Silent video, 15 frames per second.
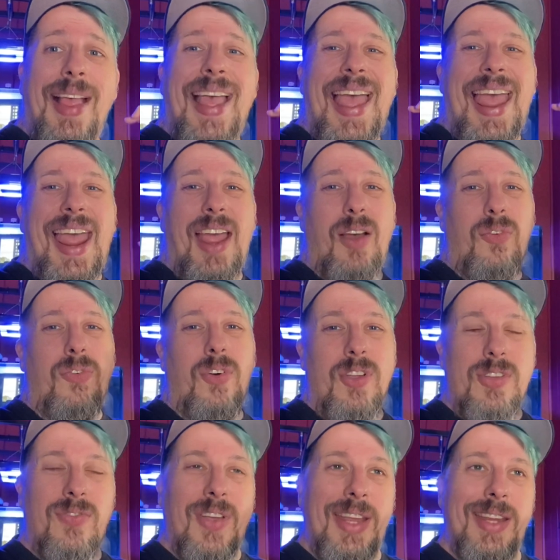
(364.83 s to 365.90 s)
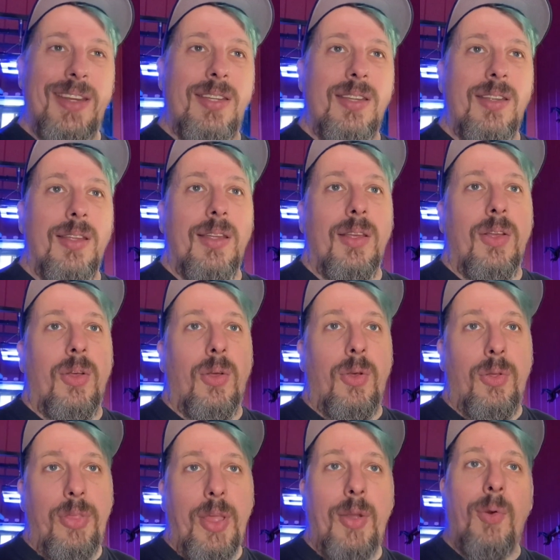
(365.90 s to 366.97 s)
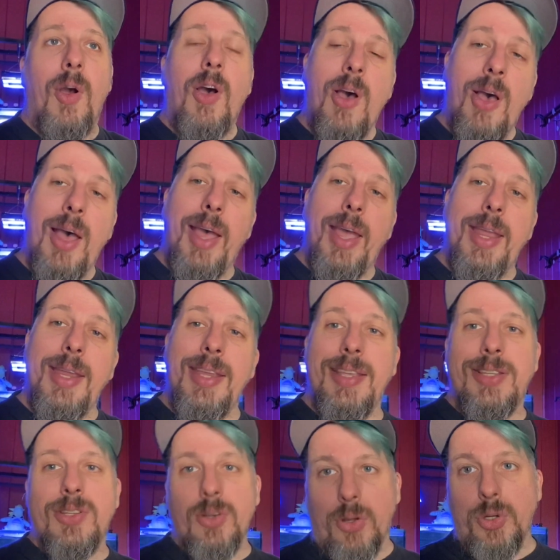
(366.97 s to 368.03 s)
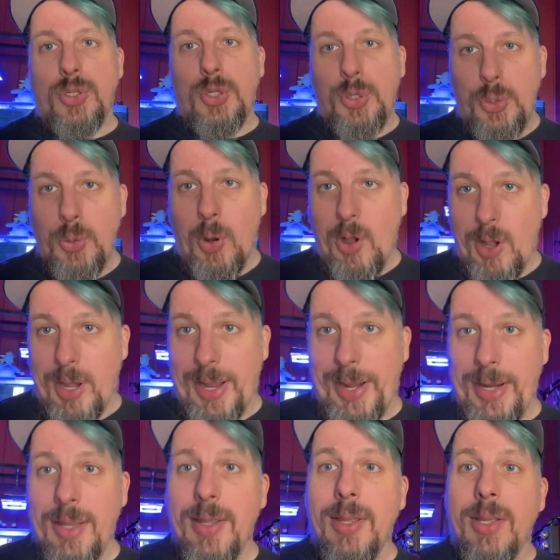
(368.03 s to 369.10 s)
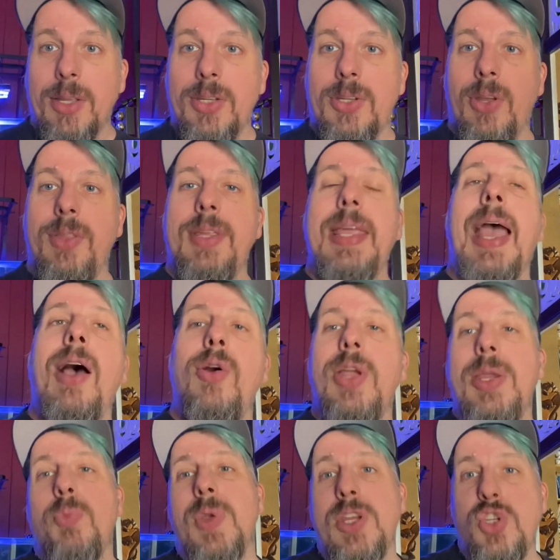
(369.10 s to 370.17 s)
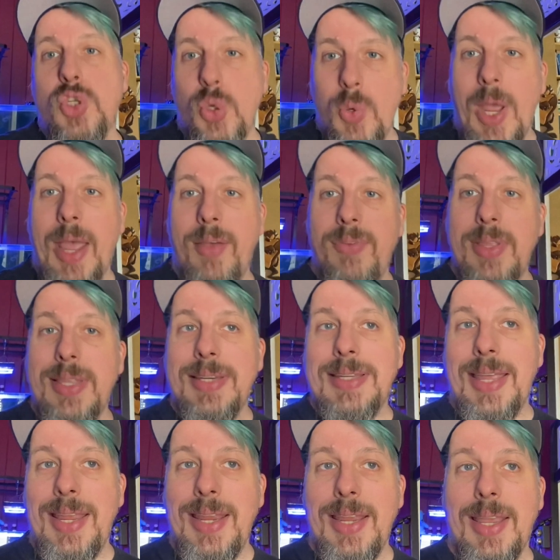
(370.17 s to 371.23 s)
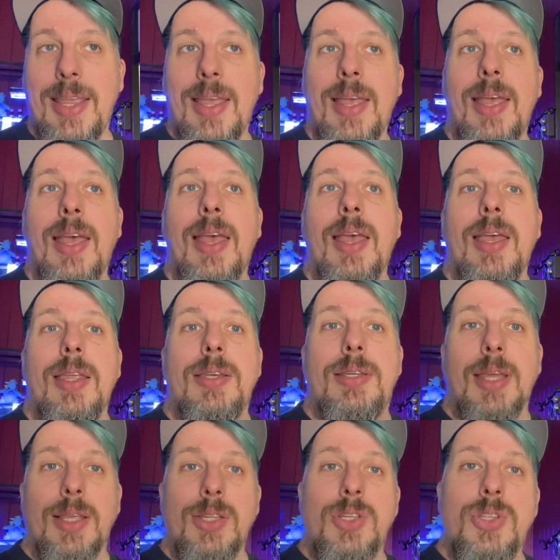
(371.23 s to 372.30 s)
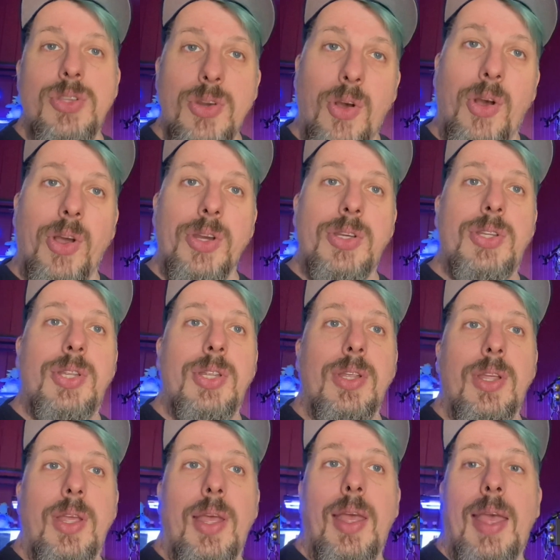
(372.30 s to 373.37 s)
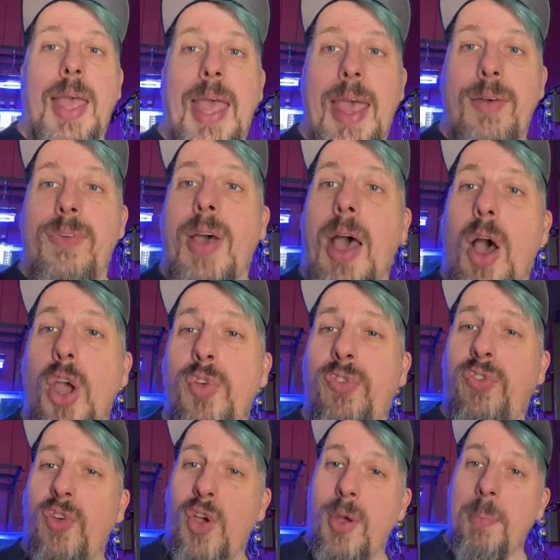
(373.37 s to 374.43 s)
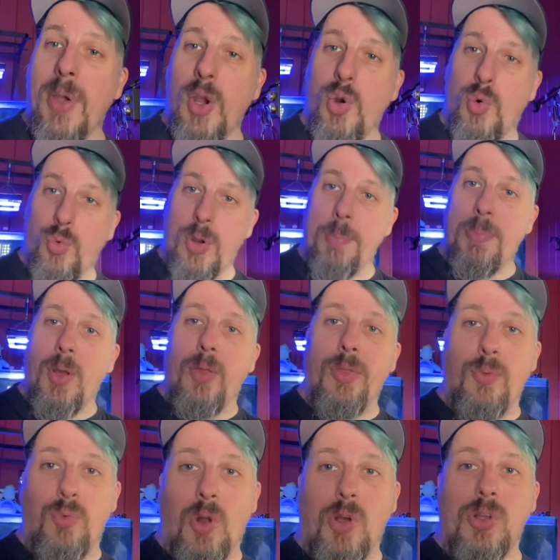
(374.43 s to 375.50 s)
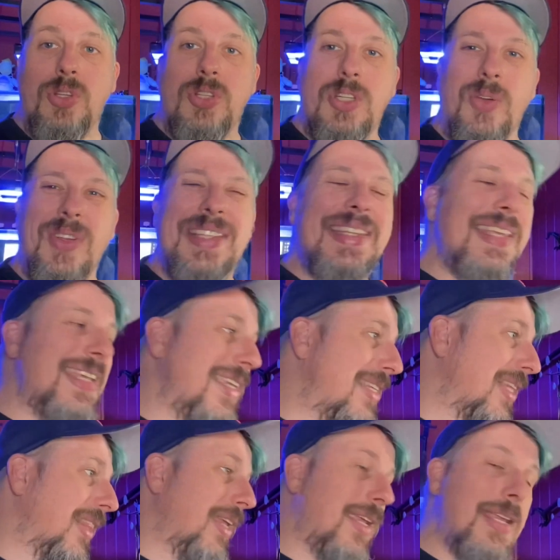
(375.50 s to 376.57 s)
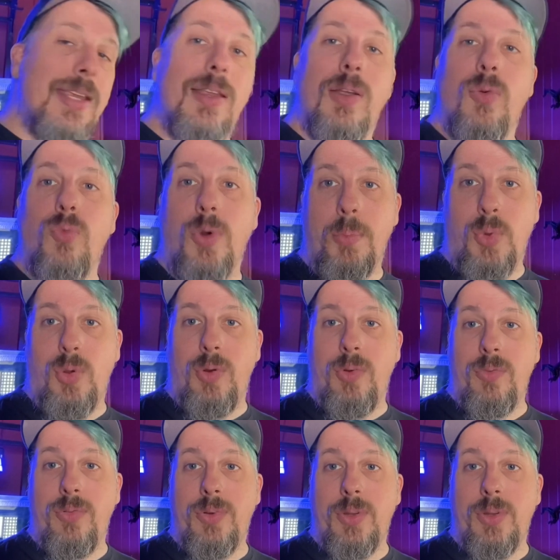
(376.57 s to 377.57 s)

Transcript: Our phosphate, although high, it's not too high. So the algae we do have in the tank does not have a firm grip on the rocks, so it's easily removed.